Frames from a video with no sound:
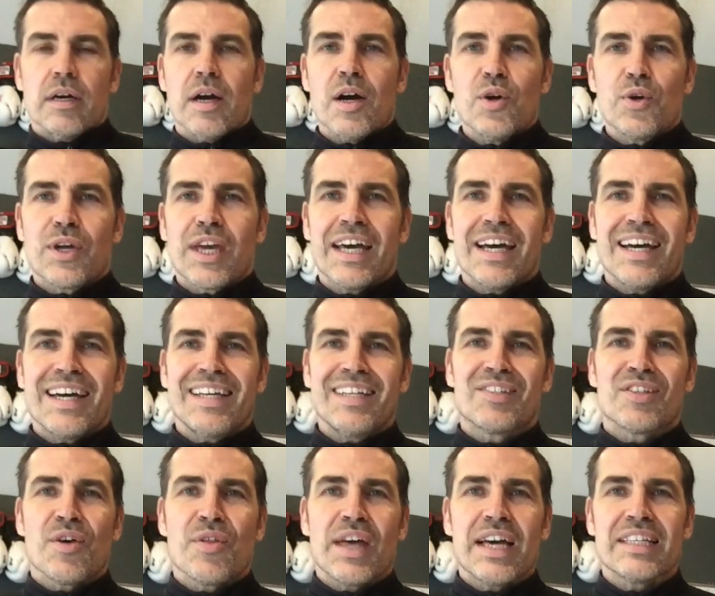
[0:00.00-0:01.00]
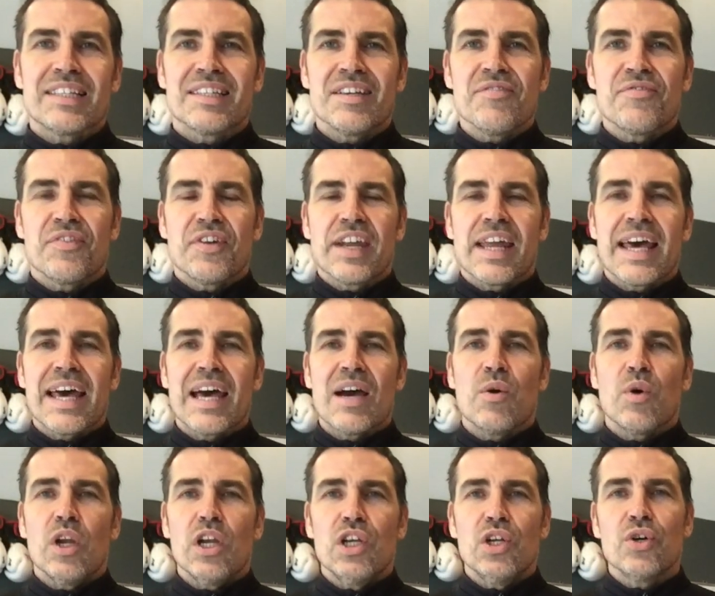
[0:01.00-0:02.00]
Okay, so that's it for
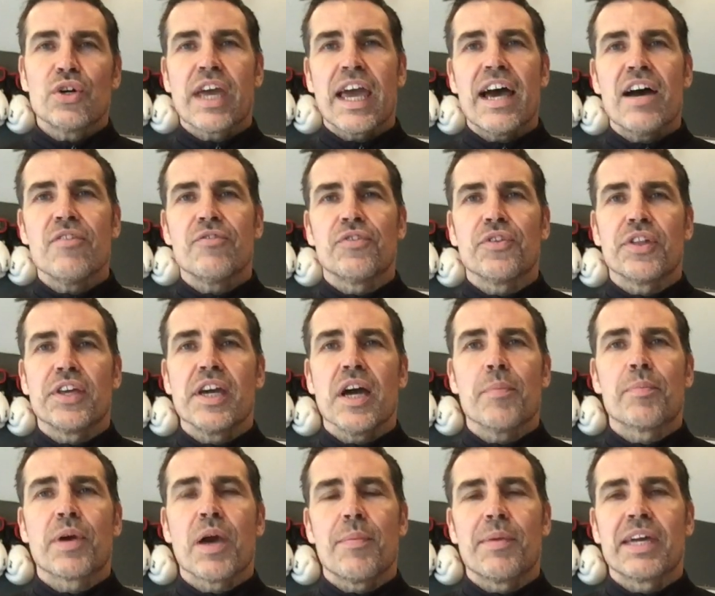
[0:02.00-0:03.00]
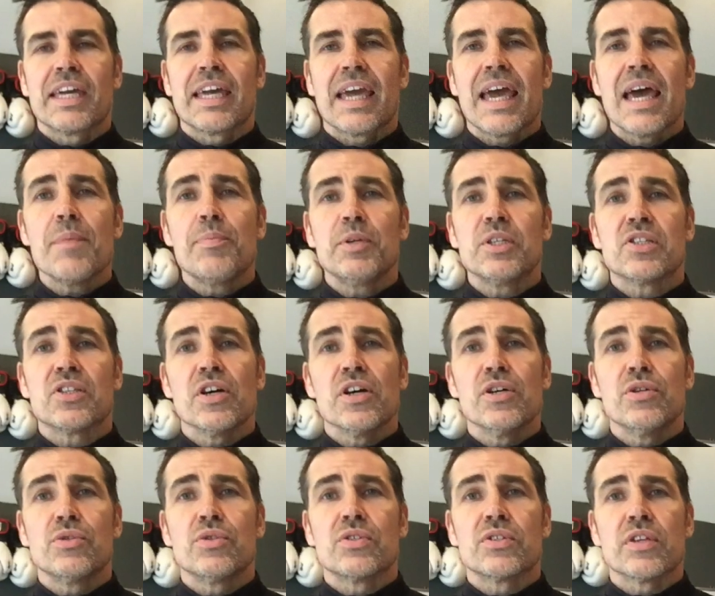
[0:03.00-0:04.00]
now. Look out for the upcoming
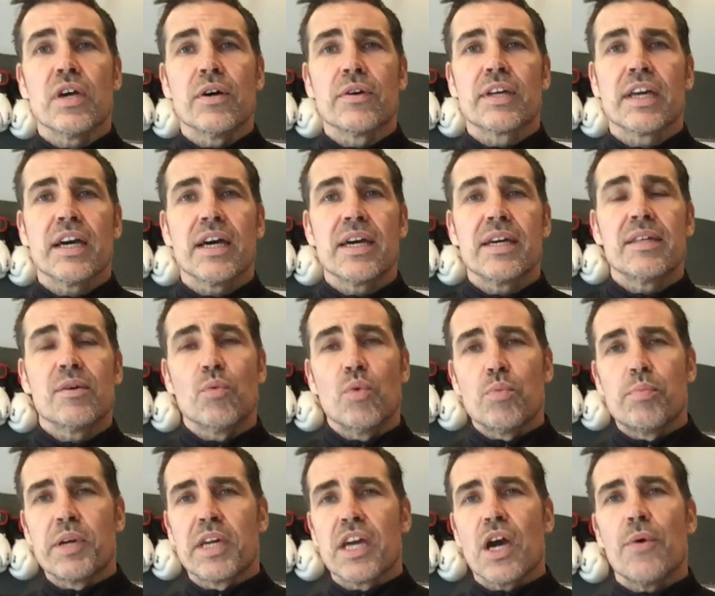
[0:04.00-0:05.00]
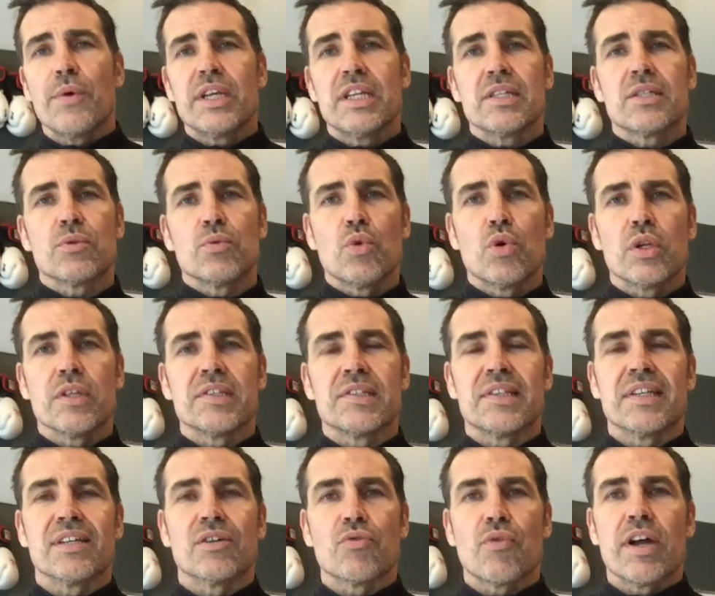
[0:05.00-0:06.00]
episodes, okay? We'll be going into all of this
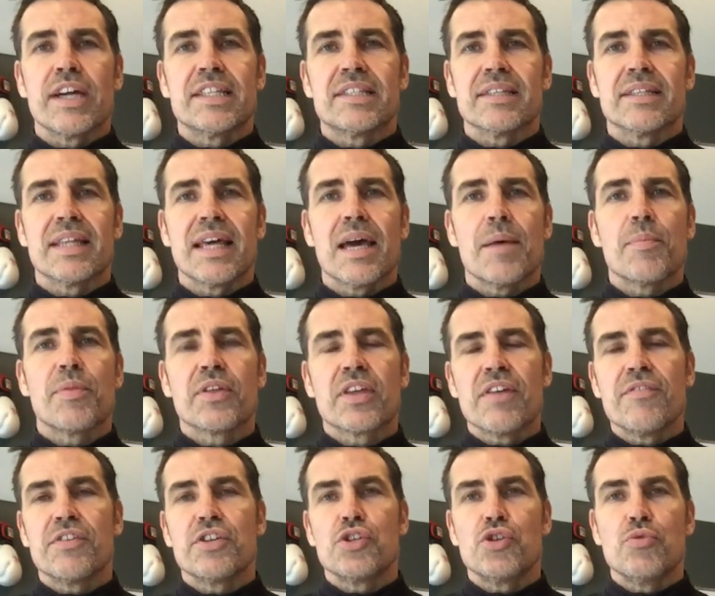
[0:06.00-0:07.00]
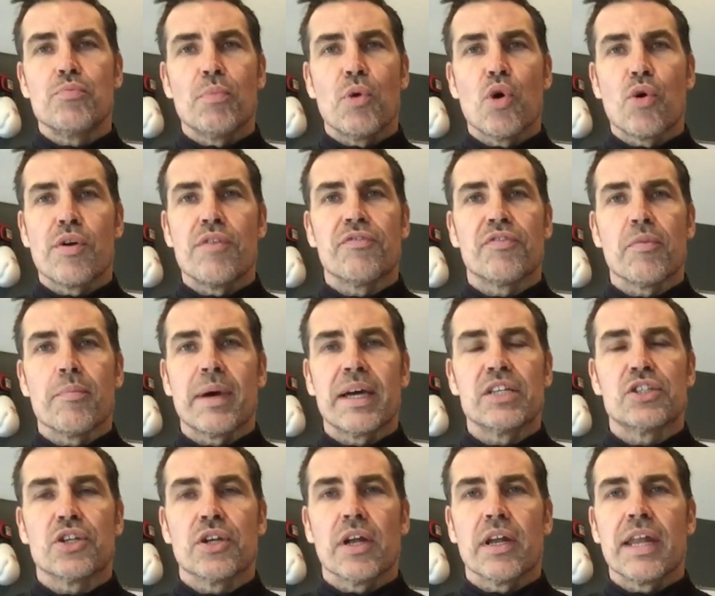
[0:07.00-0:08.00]
in greater depth, giving you more
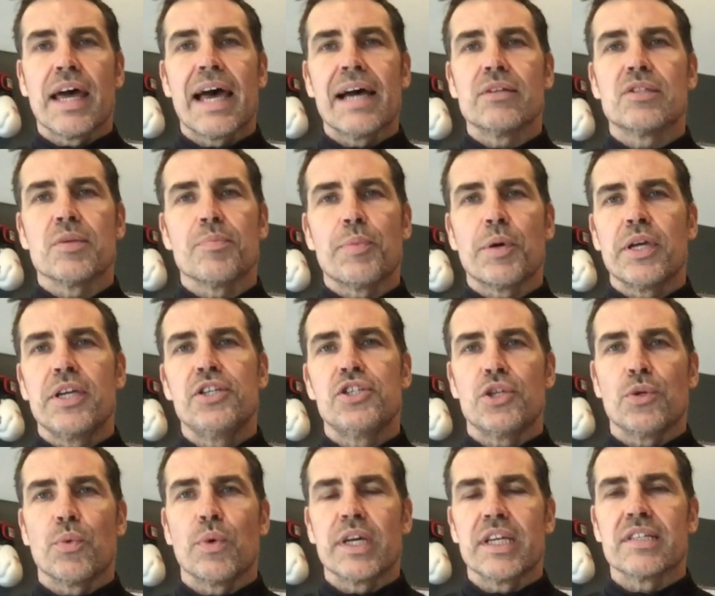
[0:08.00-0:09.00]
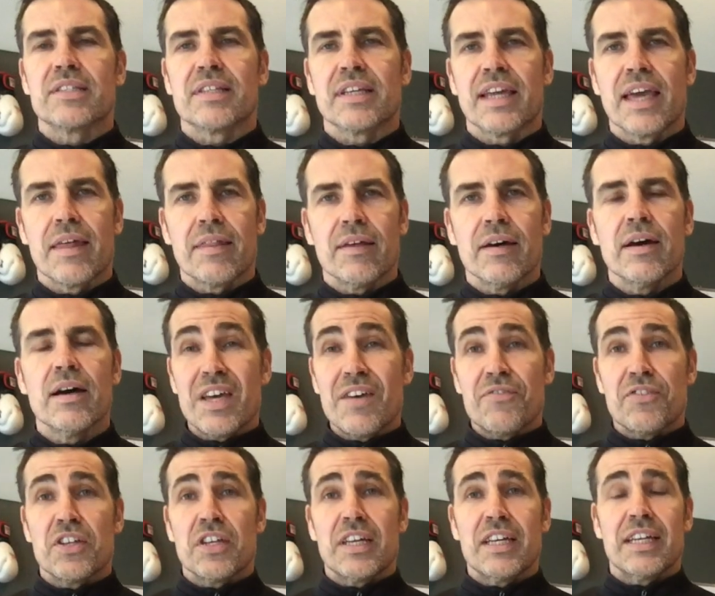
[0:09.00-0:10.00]
information on how to piece your weeks together.
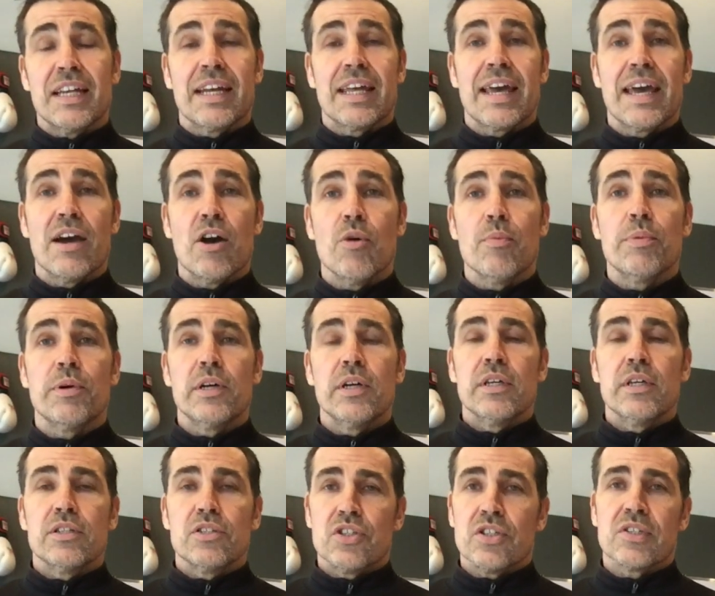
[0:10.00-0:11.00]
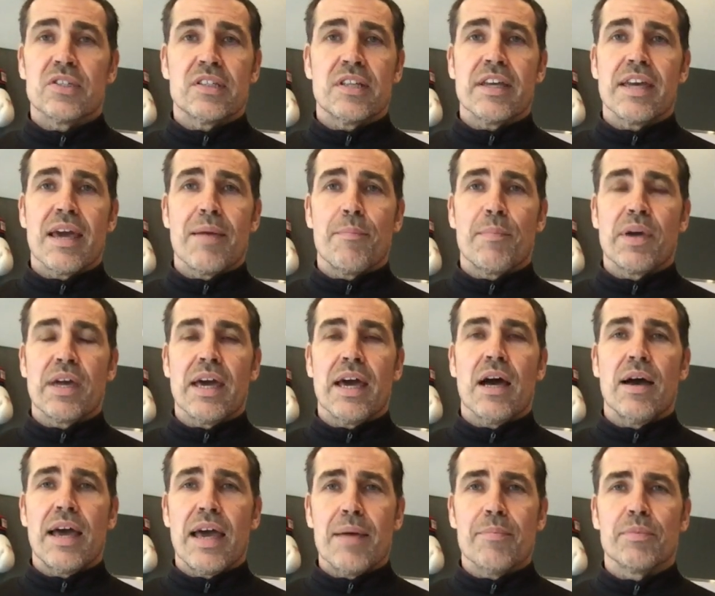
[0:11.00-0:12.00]
If you need any help, just DM me
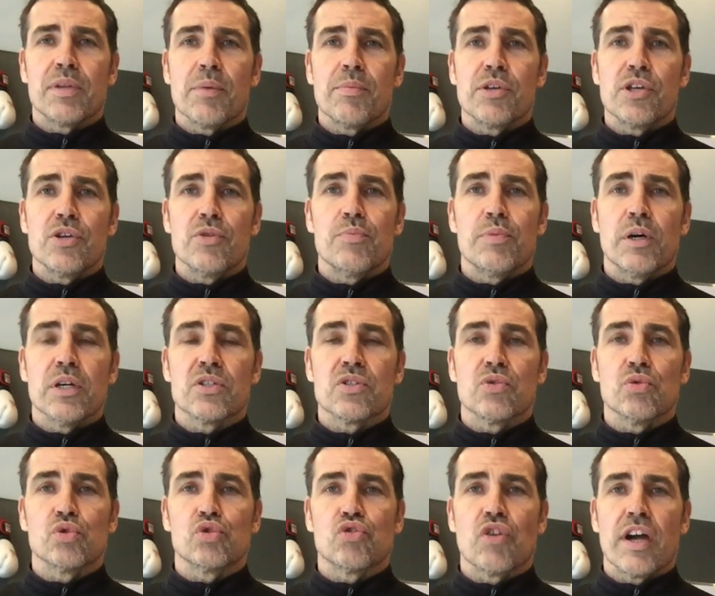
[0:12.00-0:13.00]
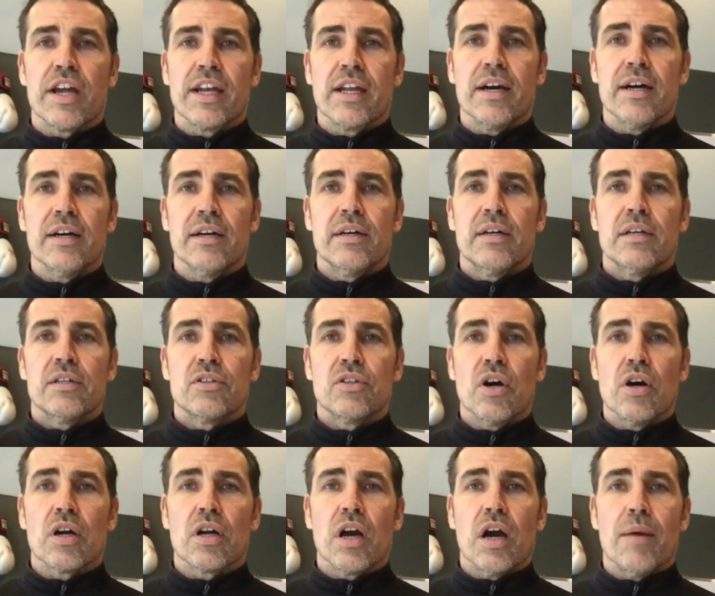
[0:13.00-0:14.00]
at
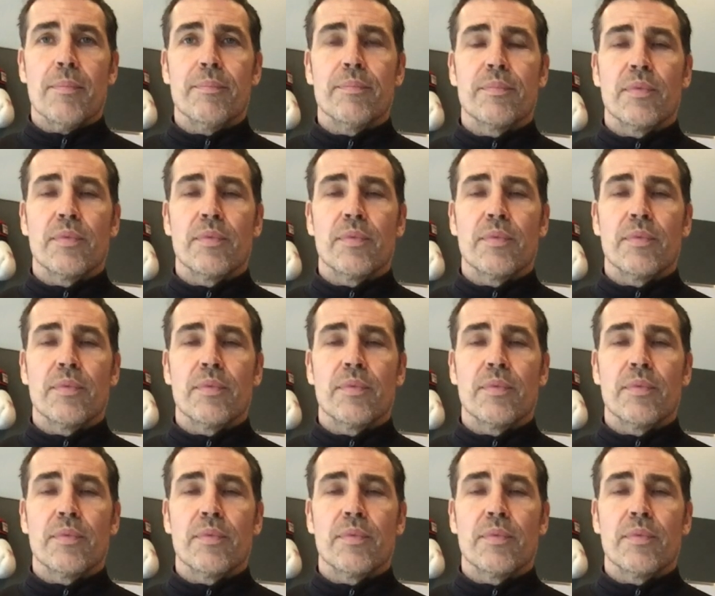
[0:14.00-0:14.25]
mwpersonaltrainer.com.